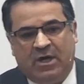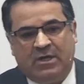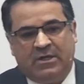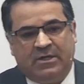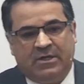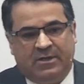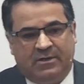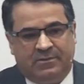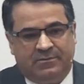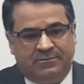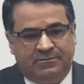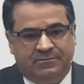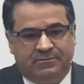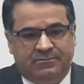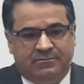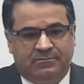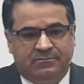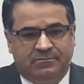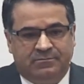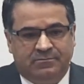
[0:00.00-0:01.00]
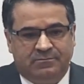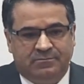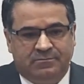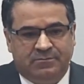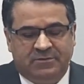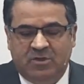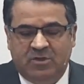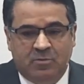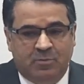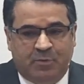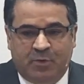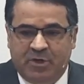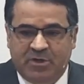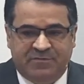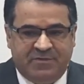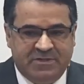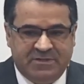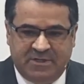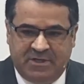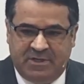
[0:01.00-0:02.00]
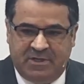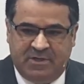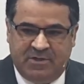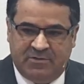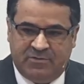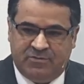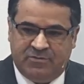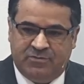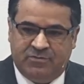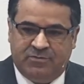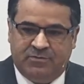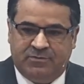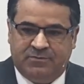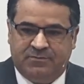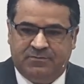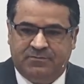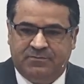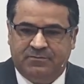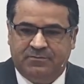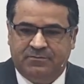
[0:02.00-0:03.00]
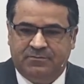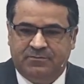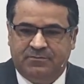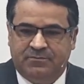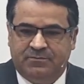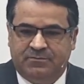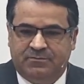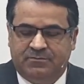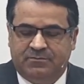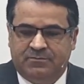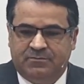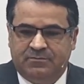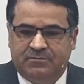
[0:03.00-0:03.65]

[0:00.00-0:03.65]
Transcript: and having a crooked life. You cannot do this,